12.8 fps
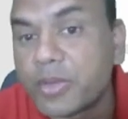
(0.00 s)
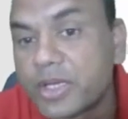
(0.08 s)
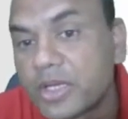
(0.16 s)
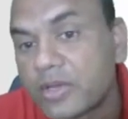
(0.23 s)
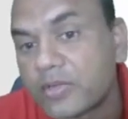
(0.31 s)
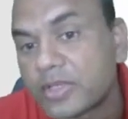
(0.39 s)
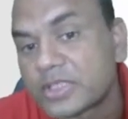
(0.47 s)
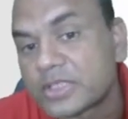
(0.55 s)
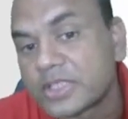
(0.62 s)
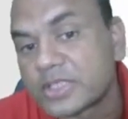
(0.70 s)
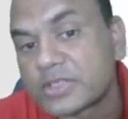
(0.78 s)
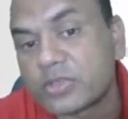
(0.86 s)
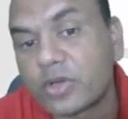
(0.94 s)
intervals
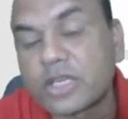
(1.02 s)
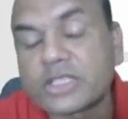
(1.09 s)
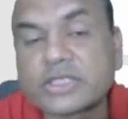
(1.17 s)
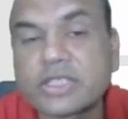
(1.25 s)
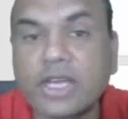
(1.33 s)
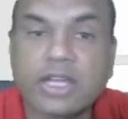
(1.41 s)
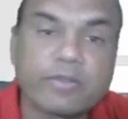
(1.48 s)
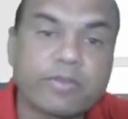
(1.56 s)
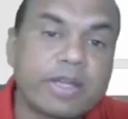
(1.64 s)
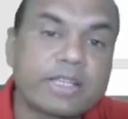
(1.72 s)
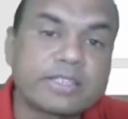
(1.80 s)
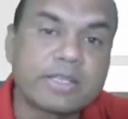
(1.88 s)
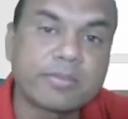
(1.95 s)
is called a
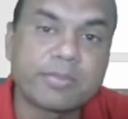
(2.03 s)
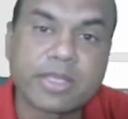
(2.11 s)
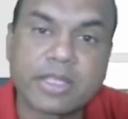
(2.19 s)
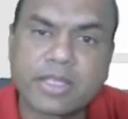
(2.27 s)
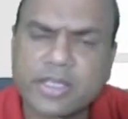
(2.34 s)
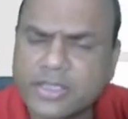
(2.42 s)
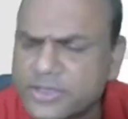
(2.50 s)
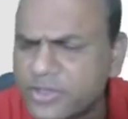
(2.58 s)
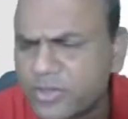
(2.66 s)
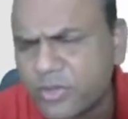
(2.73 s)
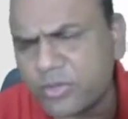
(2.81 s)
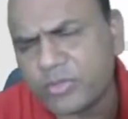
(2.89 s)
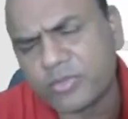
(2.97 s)
stratified sampling. Is it
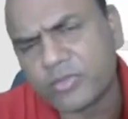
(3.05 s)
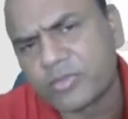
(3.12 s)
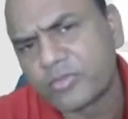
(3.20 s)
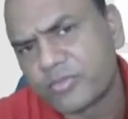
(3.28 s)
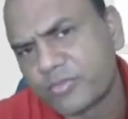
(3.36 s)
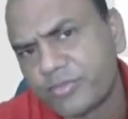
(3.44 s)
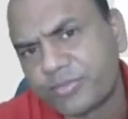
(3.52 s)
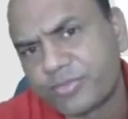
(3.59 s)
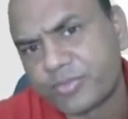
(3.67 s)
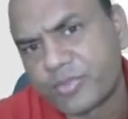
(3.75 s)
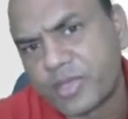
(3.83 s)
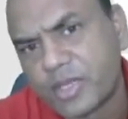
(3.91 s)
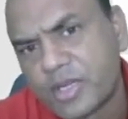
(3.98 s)
true?
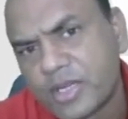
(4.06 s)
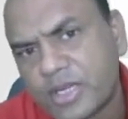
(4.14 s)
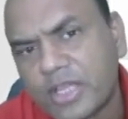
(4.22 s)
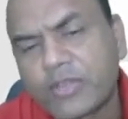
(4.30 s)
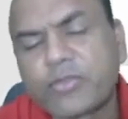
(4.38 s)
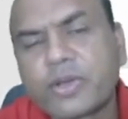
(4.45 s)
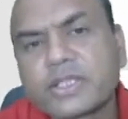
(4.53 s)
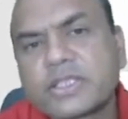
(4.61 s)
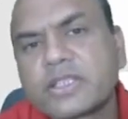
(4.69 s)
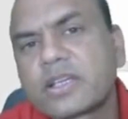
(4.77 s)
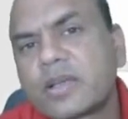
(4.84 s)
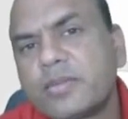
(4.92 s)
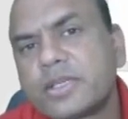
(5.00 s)
Type fast in
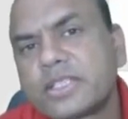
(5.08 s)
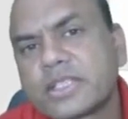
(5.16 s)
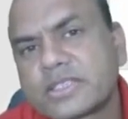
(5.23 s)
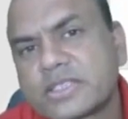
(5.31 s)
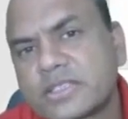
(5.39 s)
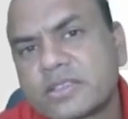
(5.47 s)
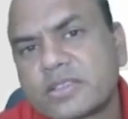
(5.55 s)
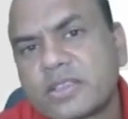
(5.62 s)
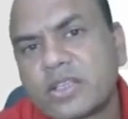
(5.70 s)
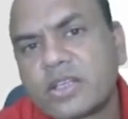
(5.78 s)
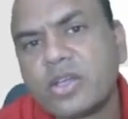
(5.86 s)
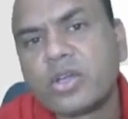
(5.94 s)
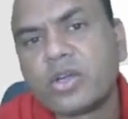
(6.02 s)
the comment section.
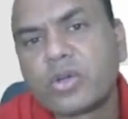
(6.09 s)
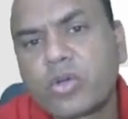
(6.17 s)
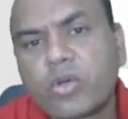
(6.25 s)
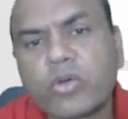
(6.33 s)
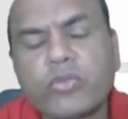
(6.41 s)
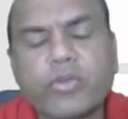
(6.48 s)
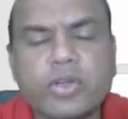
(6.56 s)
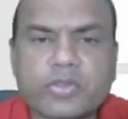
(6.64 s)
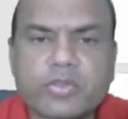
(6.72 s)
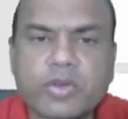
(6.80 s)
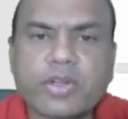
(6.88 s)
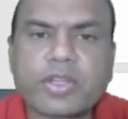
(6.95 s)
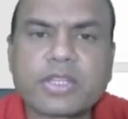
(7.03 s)
True or false?
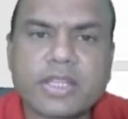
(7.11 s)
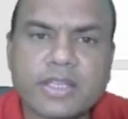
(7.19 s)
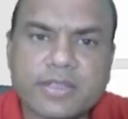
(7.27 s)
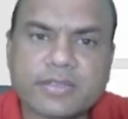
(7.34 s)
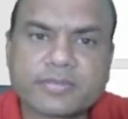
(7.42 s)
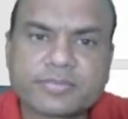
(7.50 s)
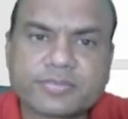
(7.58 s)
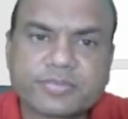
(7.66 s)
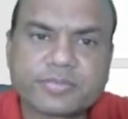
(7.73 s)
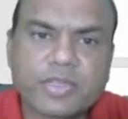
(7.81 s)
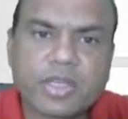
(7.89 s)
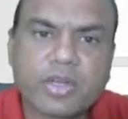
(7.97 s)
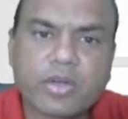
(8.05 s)
What do you think?
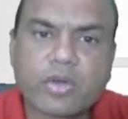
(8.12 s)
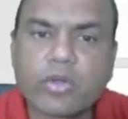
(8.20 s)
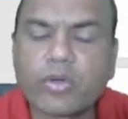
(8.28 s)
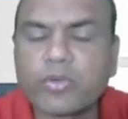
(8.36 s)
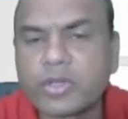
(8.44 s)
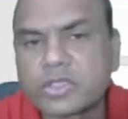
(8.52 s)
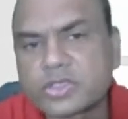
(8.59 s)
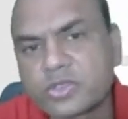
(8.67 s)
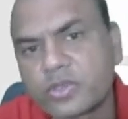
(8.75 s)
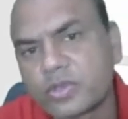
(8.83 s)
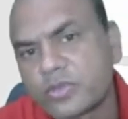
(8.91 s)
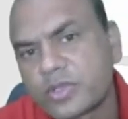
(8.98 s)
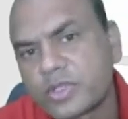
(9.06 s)
True or false?
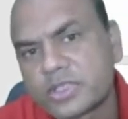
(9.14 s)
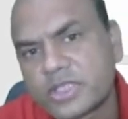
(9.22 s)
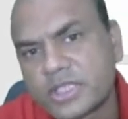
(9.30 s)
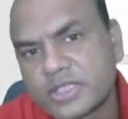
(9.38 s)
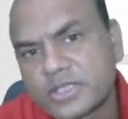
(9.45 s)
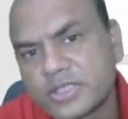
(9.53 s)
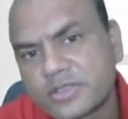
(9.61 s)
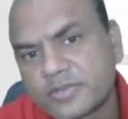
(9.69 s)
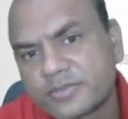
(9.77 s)
True or false? Yes.